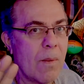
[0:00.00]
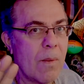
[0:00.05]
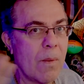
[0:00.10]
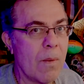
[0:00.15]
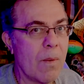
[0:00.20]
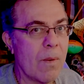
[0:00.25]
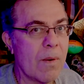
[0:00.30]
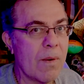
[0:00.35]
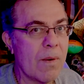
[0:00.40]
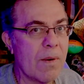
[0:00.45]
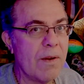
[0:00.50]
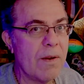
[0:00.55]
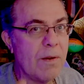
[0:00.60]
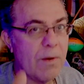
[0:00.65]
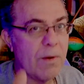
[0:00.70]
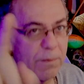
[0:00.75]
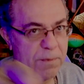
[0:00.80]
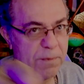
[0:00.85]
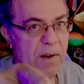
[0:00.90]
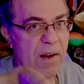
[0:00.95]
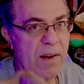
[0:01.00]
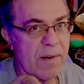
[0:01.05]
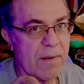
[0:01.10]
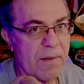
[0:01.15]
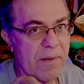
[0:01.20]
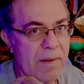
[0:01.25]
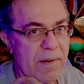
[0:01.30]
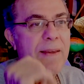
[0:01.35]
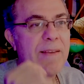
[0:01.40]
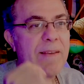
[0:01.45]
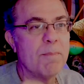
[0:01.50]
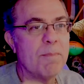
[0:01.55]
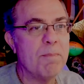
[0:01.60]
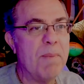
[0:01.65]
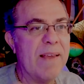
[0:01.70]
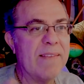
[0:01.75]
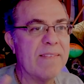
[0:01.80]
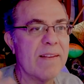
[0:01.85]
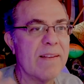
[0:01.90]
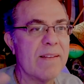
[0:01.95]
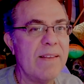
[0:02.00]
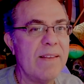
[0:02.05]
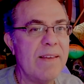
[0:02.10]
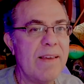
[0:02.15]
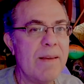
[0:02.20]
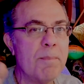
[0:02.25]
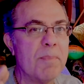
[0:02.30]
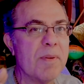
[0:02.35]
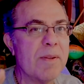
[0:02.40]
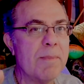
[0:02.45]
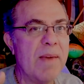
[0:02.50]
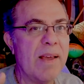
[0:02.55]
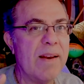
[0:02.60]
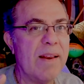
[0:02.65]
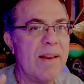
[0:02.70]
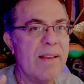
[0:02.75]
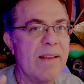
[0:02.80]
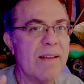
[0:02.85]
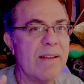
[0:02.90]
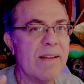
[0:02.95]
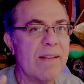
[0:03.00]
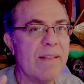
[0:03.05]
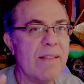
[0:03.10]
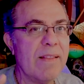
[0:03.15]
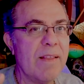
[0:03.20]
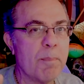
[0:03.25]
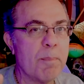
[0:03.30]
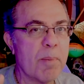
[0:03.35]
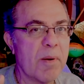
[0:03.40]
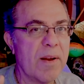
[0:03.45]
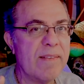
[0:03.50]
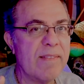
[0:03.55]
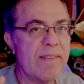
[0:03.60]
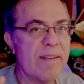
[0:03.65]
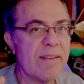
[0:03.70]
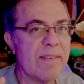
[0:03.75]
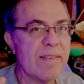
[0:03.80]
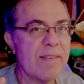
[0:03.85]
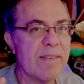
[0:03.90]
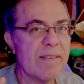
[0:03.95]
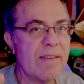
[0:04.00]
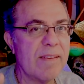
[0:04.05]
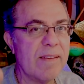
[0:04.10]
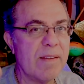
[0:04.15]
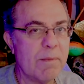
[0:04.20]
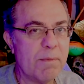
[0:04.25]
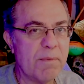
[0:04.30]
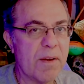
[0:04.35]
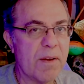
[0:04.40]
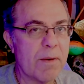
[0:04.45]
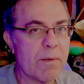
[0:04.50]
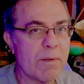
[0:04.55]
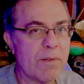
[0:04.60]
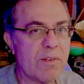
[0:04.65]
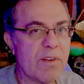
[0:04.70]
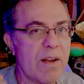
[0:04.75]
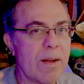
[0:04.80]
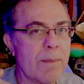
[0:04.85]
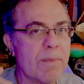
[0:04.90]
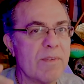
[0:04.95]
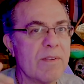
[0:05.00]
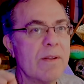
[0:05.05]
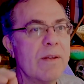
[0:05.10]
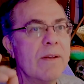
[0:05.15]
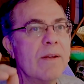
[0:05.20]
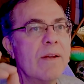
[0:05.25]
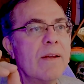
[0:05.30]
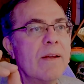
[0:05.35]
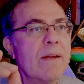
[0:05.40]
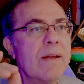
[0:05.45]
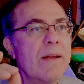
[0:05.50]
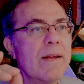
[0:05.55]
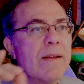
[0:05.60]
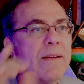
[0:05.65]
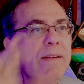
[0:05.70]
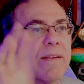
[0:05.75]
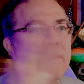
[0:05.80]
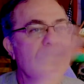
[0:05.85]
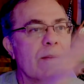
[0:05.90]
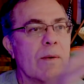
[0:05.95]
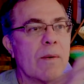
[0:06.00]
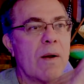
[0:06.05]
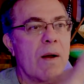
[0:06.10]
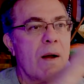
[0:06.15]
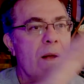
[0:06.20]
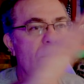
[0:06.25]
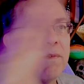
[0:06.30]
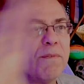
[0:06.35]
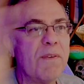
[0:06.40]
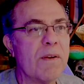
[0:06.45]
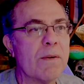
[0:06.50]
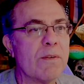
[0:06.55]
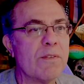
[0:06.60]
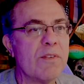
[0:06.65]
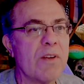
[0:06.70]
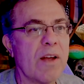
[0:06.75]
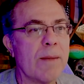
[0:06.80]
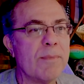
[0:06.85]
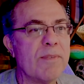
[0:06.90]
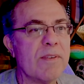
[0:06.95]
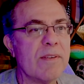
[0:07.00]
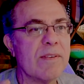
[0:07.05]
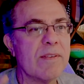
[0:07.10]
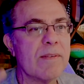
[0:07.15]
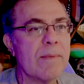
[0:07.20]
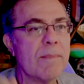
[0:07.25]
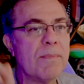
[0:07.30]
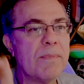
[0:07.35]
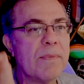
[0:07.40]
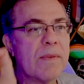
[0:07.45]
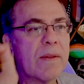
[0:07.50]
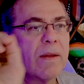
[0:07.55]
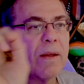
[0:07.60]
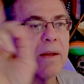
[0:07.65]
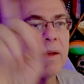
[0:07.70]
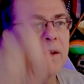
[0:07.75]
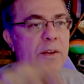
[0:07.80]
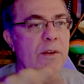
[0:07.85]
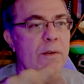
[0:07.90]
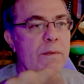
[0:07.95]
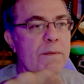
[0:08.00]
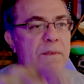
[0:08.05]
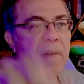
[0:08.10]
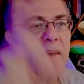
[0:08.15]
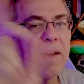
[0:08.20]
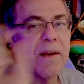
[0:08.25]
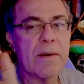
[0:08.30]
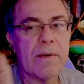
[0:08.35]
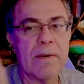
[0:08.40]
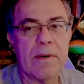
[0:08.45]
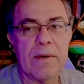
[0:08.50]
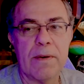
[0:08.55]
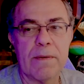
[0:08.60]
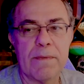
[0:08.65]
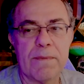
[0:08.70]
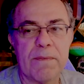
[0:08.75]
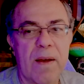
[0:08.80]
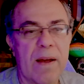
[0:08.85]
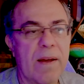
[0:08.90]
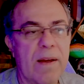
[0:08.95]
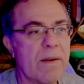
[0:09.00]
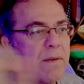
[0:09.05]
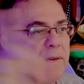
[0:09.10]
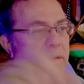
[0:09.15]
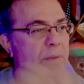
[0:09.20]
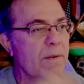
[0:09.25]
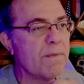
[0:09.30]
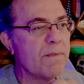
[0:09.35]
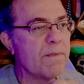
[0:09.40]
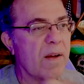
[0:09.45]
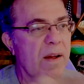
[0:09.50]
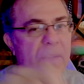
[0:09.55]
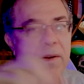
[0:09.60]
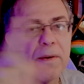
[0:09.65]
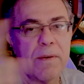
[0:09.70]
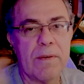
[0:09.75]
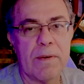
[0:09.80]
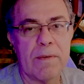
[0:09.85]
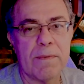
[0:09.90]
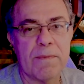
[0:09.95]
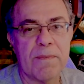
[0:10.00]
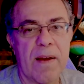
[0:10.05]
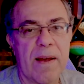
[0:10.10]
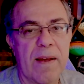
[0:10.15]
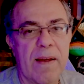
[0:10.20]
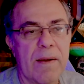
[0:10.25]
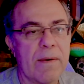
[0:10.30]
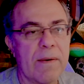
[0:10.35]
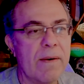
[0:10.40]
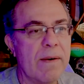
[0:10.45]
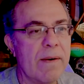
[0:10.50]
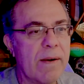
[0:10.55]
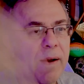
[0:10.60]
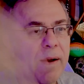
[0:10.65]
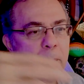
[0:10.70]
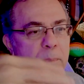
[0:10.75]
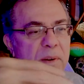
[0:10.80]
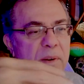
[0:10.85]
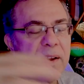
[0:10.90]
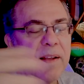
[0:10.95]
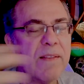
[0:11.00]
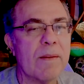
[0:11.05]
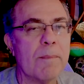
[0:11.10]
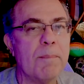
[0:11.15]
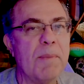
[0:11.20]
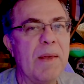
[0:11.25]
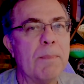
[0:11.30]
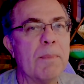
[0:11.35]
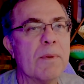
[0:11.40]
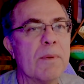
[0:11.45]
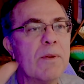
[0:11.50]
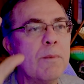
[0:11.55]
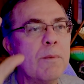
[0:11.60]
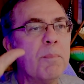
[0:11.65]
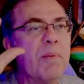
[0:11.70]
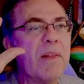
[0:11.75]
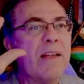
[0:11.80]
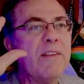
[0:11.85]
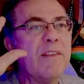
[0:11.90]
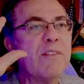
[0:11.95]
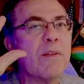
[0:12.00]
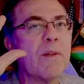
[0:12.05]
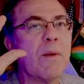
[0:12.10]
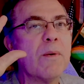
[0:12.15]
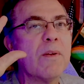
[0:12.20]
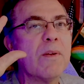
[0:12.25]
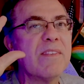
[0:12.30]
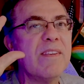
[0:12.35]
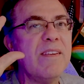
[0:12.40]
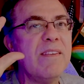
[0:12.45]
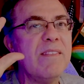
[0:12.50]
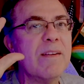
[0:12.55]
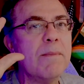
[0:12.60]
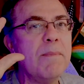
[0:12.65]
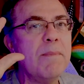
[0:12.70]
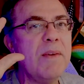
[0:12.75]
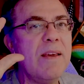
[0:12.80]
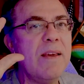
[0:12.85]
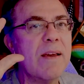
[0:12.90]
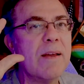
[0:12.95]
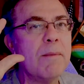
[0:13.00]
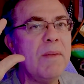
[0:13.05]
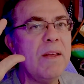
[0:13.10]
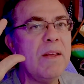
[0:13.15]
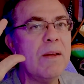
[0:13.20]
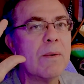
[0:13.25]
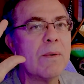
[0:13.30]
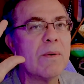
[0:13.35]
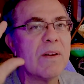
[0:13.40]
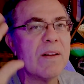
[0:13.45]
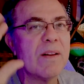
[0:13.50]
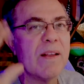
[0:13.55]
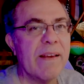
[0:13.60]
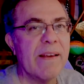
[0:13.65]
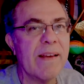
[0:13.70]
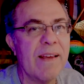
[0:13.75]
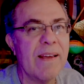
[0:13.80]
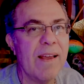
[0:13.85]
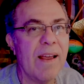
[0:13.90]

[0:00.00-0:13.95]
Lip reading: Or you're fired. He's basically implementing the Apprentice in federal jobs. So all the federal jobs is you're fired, you're fired, you're fired, you're fired. Now bring in the people who pledge loyalty to me and me only.